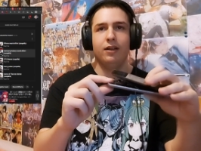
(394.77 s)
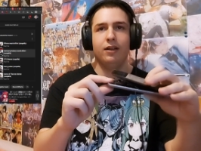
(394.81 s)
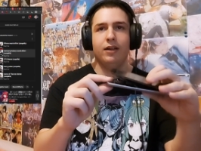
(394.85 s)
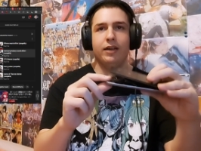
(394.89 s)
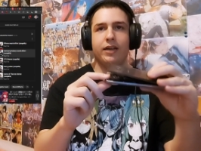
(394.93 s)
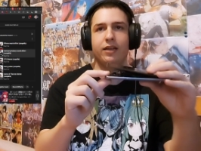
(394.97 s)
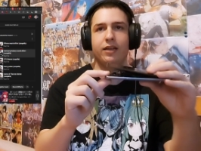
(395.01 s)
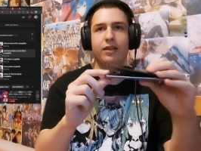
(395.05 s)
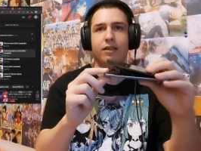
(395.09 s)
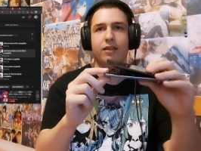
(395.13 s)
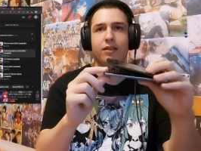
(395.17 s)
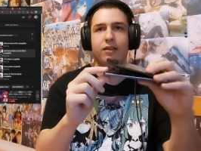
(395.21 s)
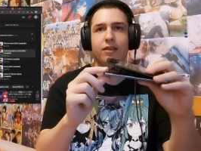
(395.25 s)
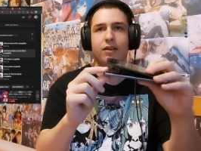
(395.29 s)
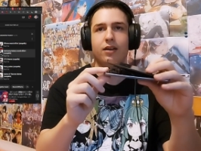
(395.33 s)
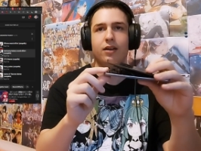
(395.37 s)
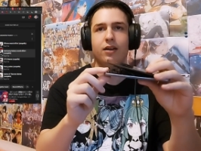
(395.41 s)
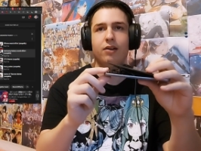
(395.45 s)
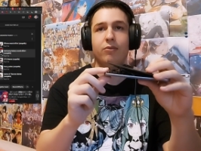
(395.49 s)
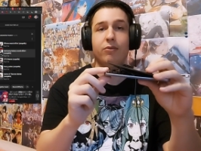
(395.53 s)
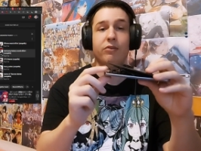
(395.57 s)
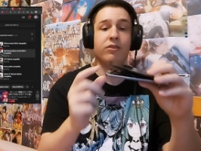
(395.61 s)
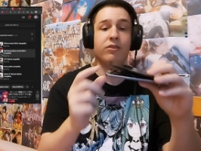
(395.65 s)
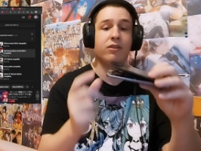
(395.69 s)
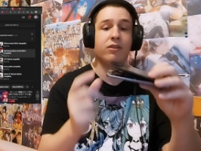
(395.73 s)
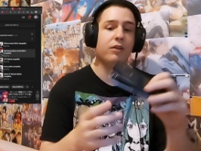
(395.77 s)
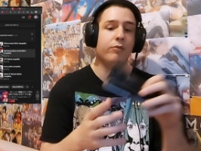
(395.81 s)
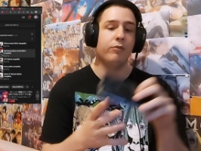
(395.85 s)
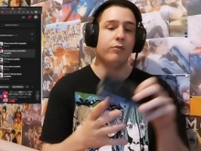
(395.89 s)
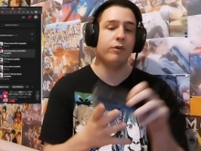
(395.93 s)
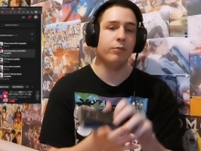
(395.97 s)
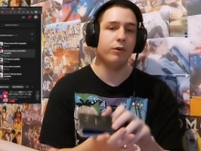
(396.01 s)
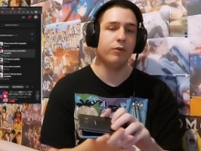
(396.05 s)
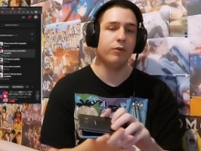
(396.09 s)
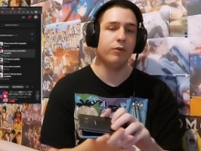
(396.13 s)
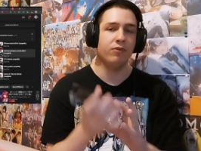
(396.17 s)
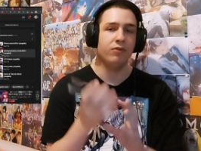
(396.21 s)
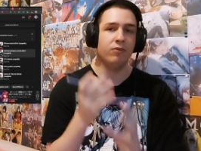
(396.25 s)
And uh, recently,
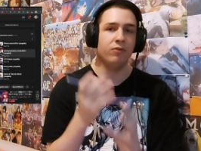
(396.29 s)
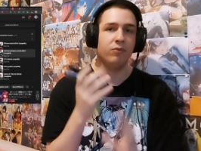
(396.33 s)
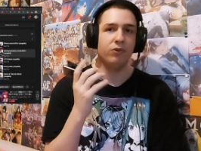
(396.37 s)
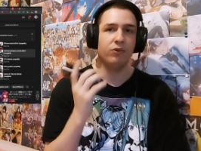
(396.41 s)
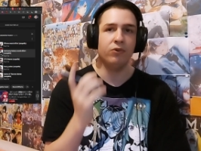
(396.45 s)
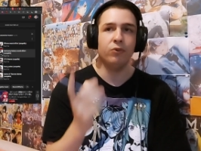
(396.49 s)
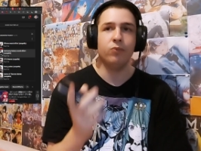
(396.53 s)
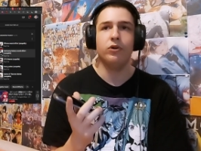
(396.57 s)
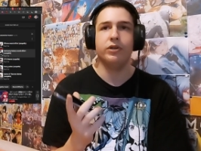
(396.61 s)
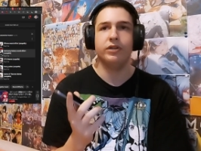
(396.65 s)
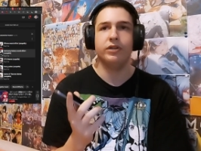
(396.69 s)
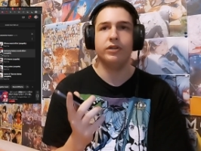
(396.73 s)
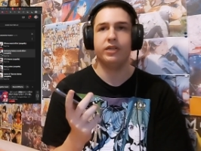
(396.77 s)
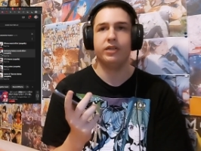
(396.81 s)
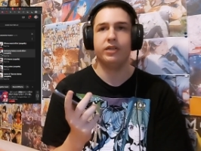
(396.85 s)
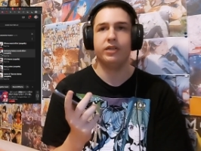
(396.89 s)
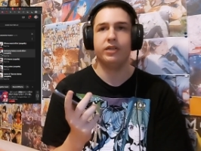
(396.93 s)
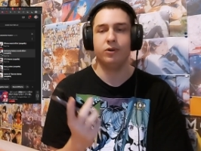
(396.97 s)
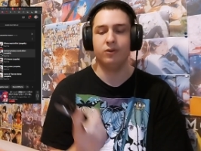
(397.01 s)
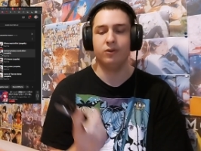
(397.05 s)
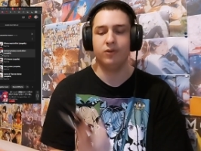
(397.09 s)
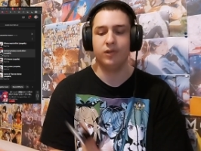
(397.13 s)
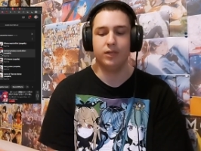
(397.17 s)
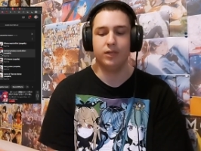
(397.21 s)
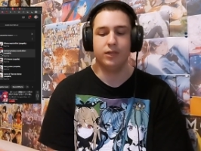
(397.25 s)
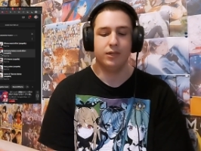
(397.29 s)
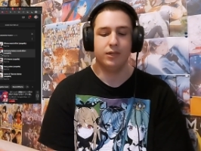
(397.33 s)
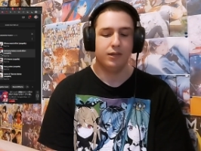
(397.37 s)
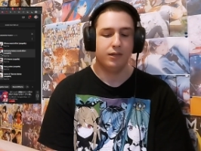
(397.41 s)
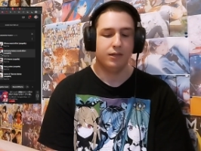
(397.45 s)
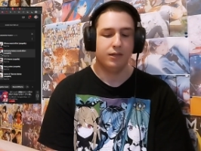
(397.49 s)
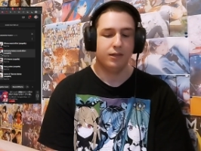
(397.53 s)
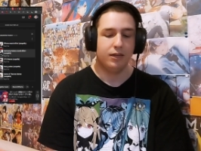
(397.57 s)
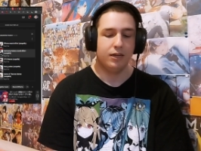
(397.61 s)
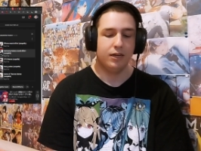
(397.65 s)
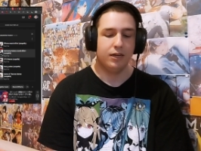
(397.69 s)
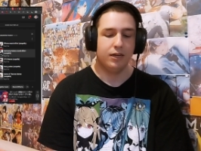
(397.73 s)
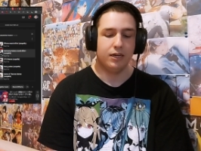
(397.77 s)
when my phone wasn't working anymore,
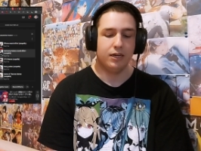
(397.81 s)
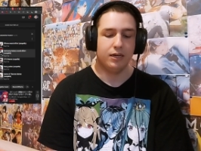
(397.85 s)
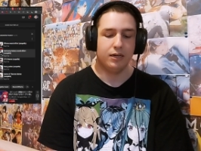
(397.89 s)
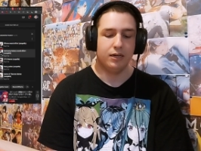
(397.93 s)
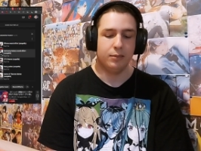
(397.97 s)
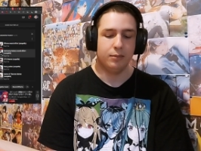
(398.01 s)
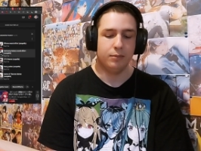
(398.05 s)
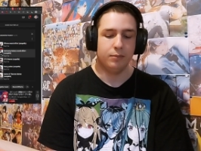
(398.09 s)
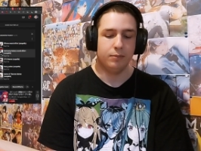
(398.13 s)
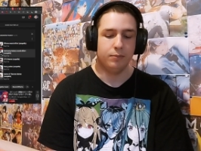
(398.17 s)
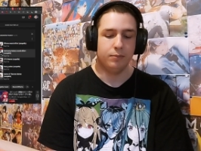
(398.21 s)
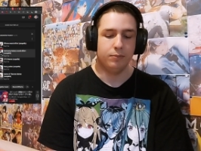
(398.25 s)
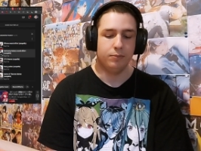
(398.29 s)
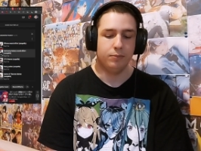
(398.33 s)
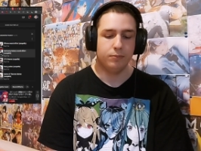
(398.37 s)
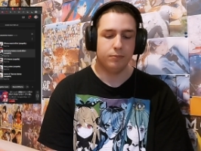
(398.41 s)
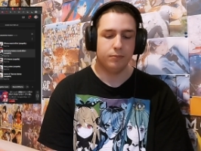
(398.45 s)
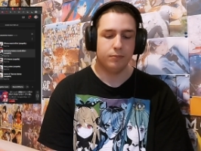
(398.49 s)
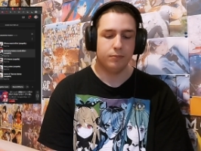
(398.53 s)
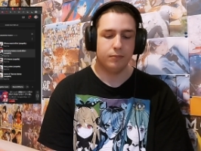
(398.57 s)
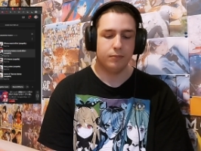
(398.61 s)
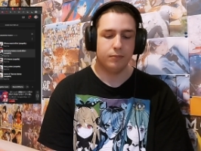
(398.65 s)
um,